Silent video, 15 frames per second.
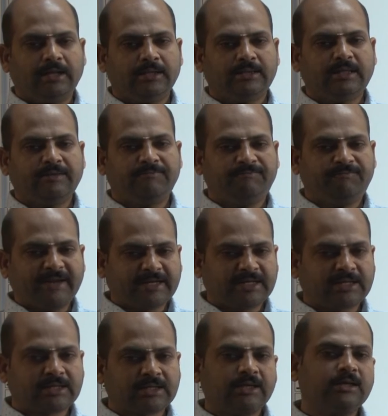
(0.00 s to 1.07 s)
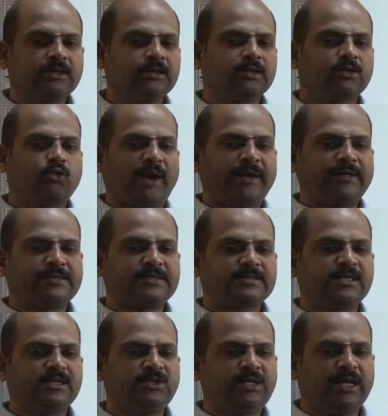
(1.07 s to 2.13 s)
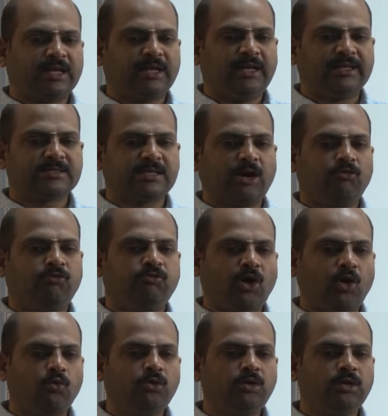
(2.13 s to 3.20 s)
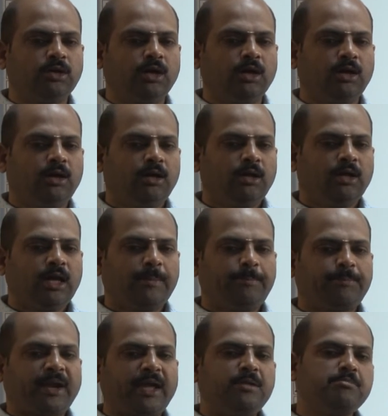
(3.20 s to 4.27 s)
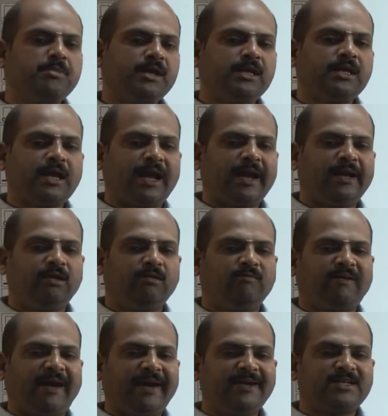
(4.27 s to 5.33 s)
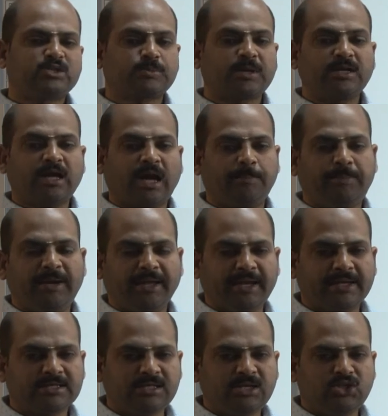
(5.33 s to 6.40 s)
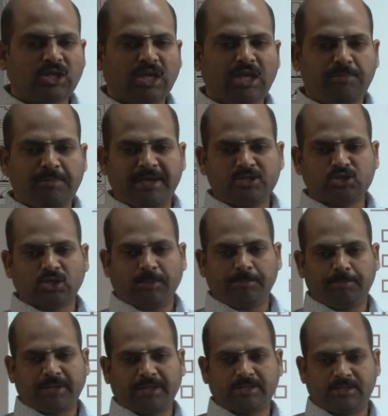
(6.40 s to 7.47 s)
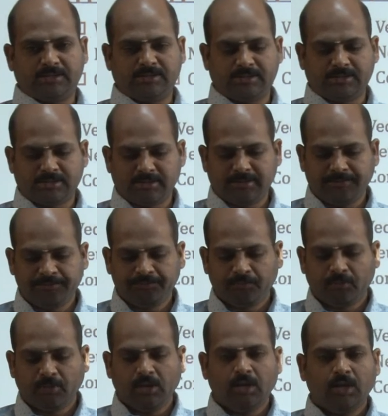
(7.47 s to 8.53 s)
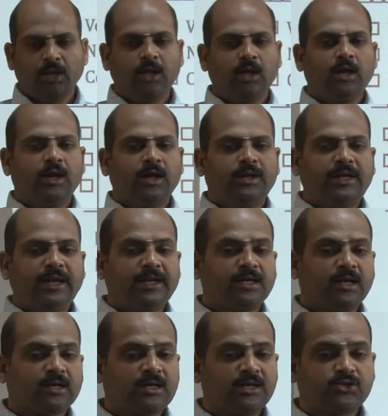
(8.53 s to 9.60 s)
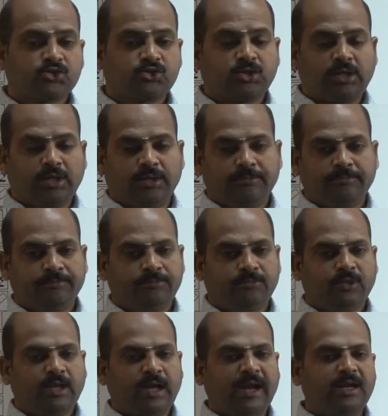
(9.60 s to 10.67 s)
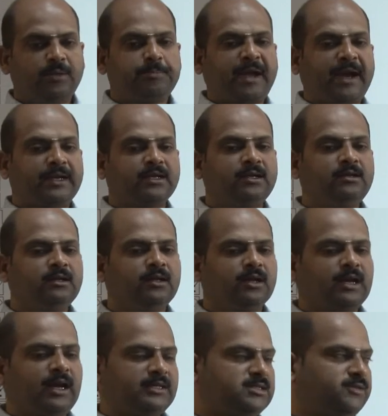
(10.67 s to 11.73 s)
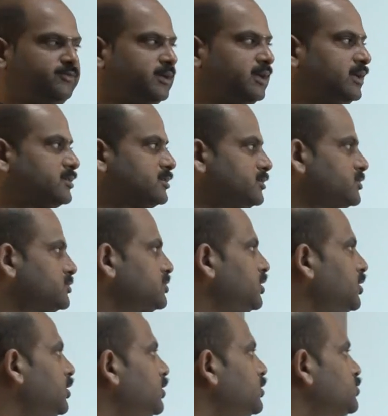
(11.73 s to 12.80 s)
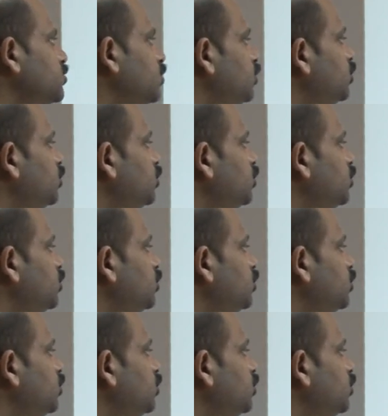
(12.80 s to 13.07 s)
The vector quantization techniques have found a primary and widespread application in the image compressions, data clustering and pattern classifications. So,